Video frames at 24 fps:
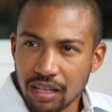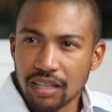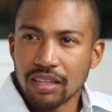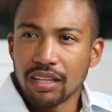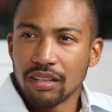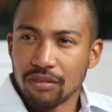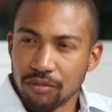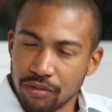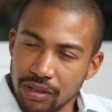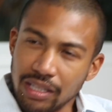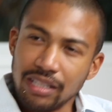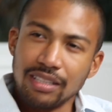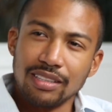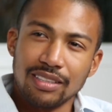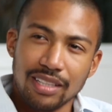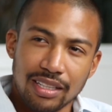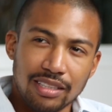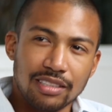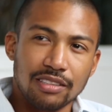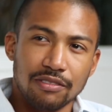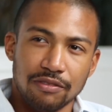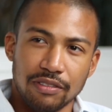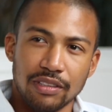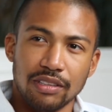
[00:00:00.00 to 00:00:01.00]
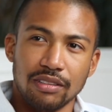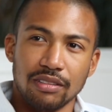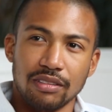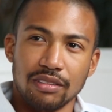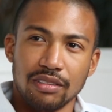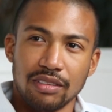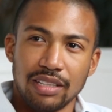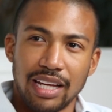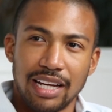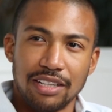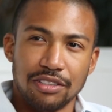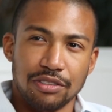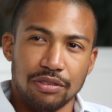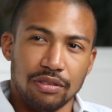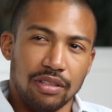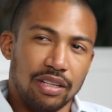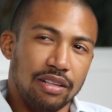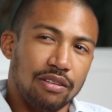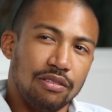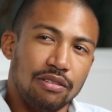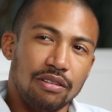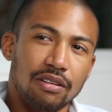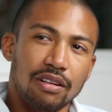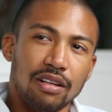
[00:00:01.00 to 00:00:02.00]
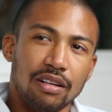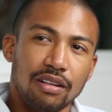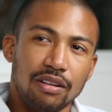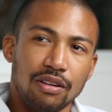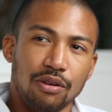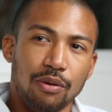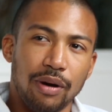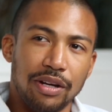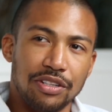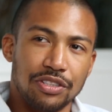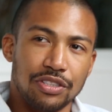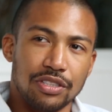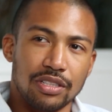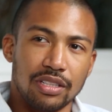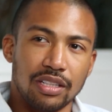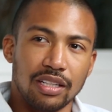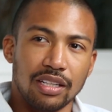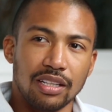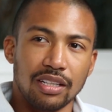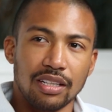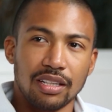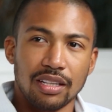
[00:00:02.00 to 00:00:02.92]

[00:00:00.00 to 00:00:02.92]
And then when it does feel natural, I don't question it.